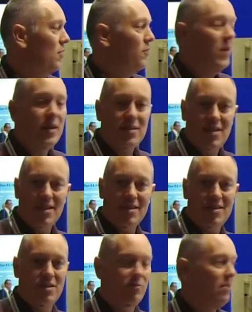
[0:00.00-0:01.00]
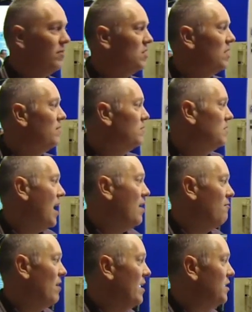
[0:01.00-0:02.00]
fixes, derivatives,
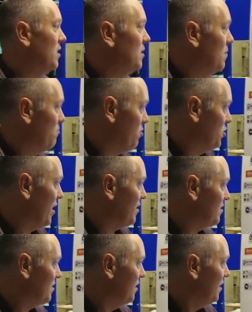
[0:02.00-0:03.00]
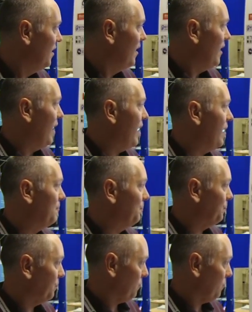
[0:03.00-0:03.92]
and related projects. Um,